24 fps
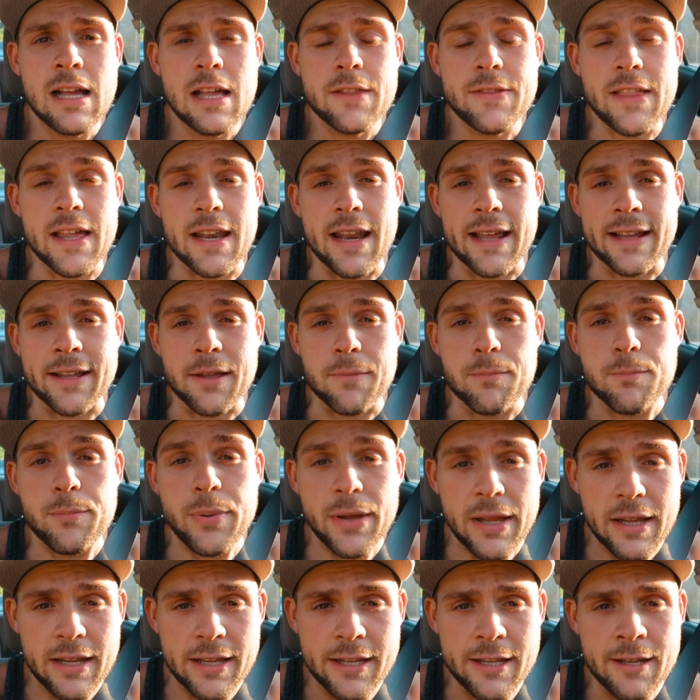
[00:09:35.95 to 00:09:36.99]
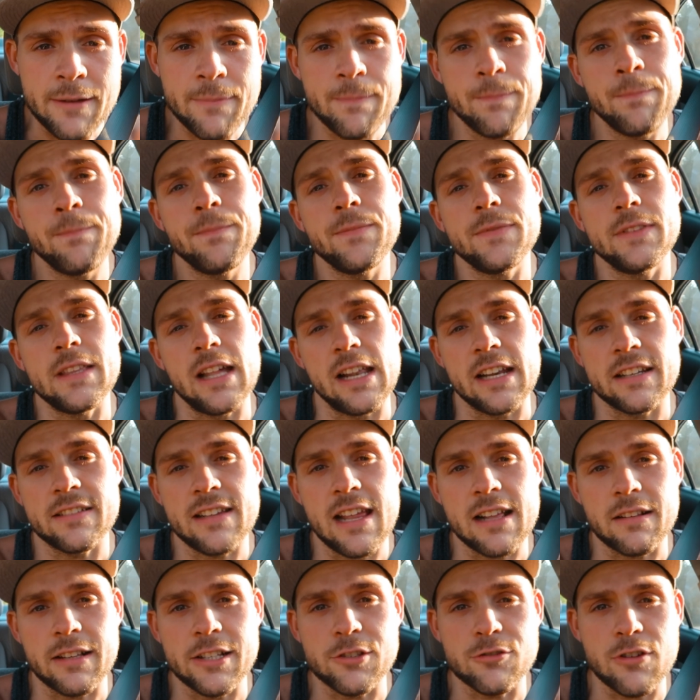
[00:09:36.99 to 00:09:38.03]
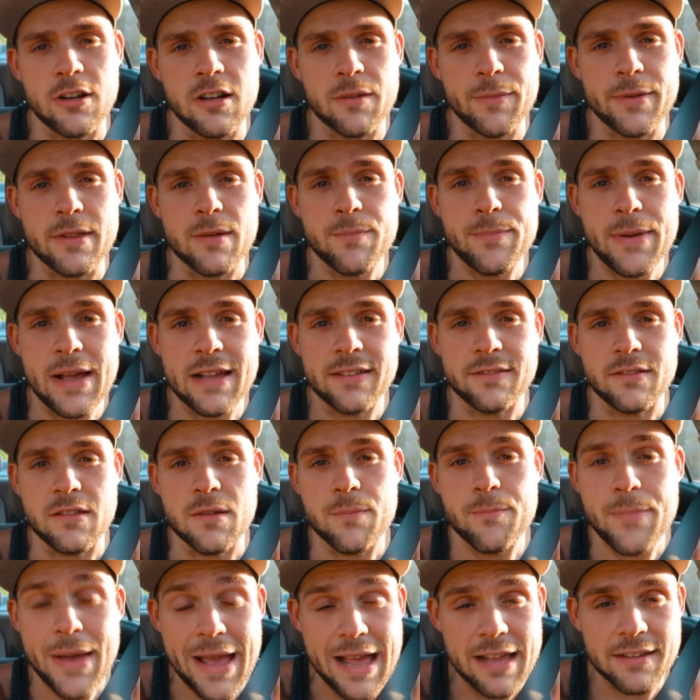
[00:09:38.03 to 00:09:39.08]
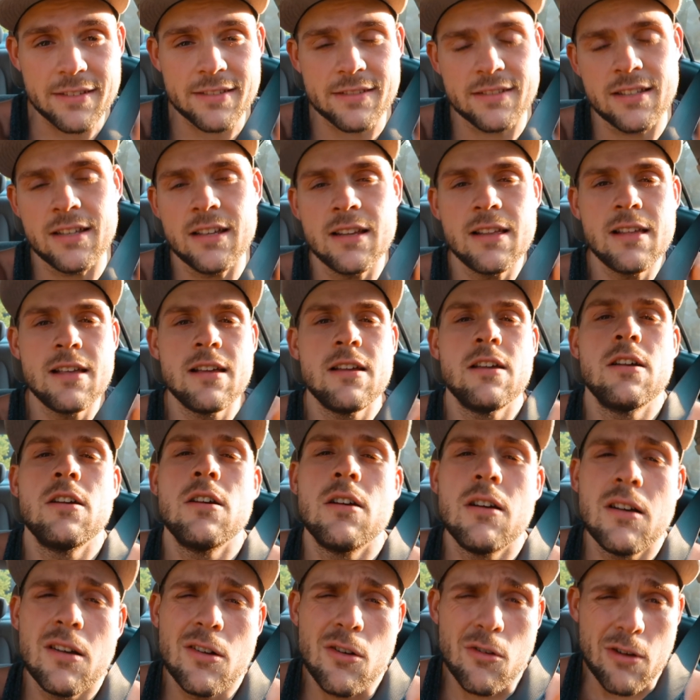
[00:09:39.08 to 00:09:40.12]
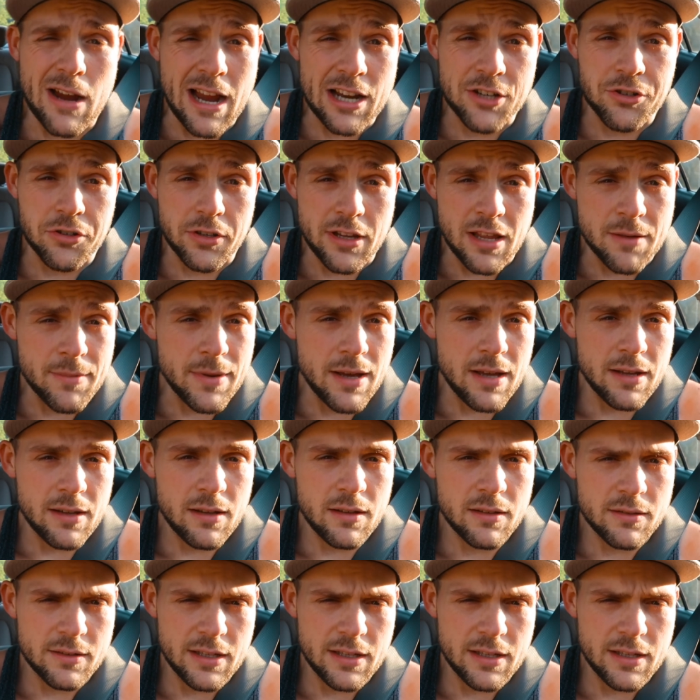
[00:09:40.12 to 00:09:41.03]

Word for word: that I can be. Not exactly trying to be the best of the best, or actually am I?